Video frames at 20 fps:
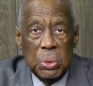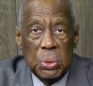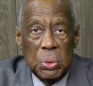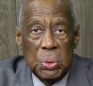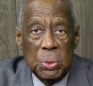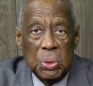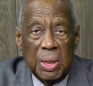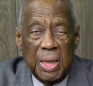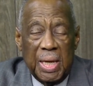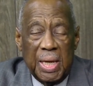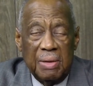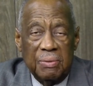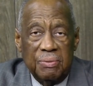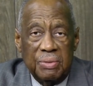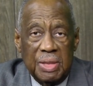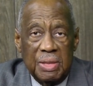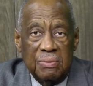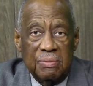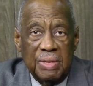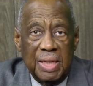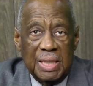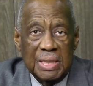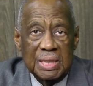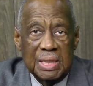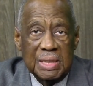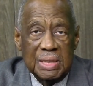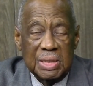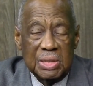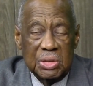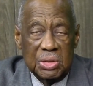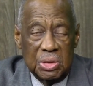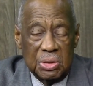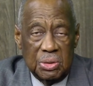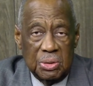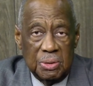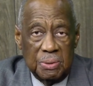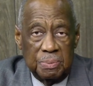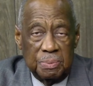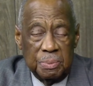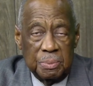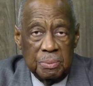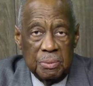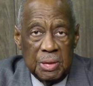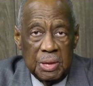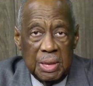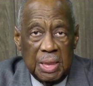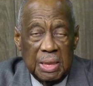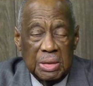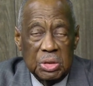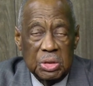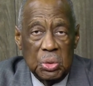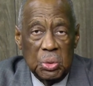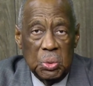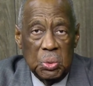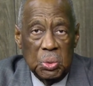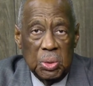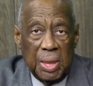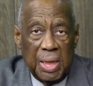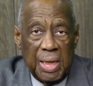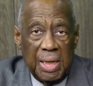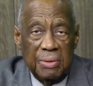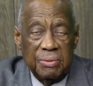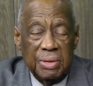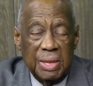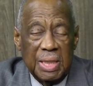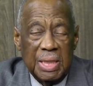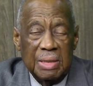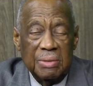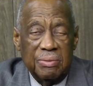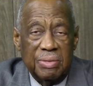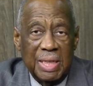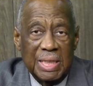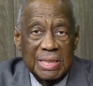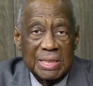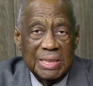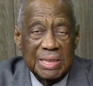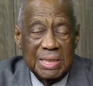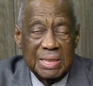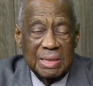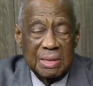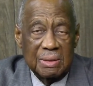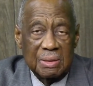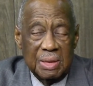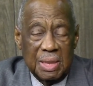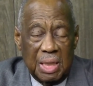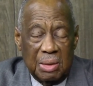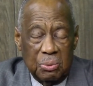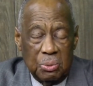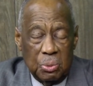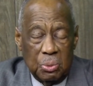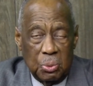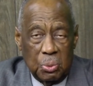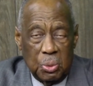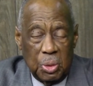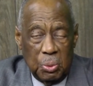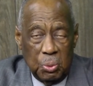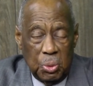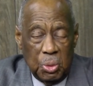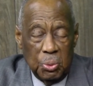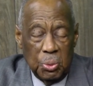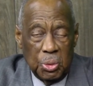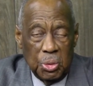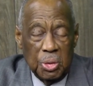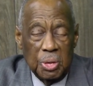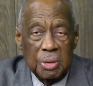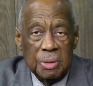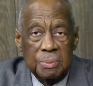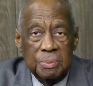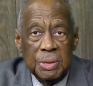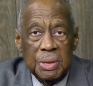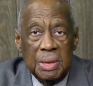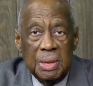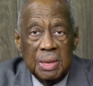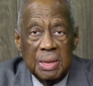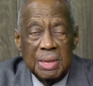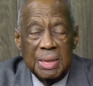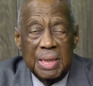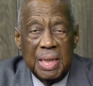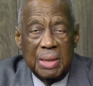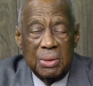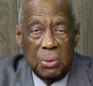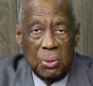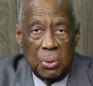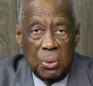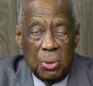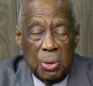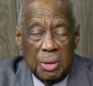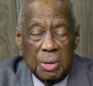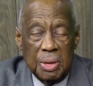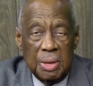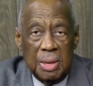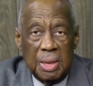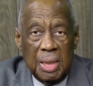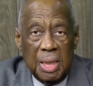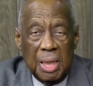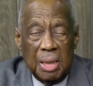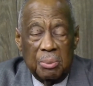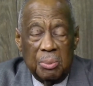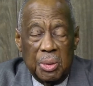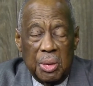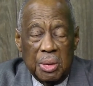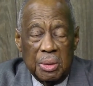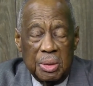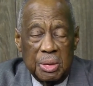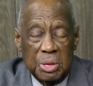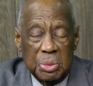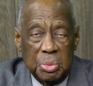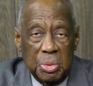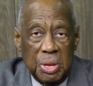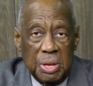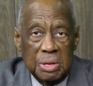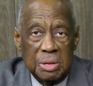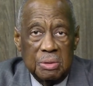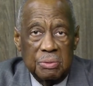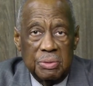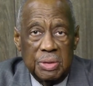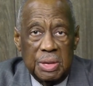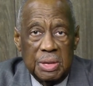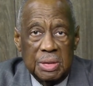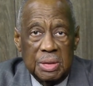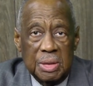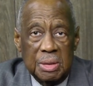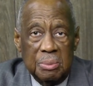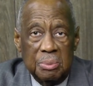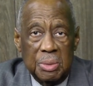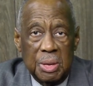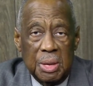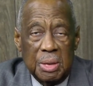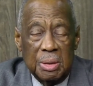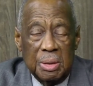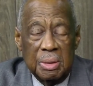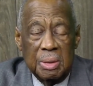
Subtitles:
Life Evangelistic Center. That's New Life Evangelistic Center, .org. American Express, Visa, American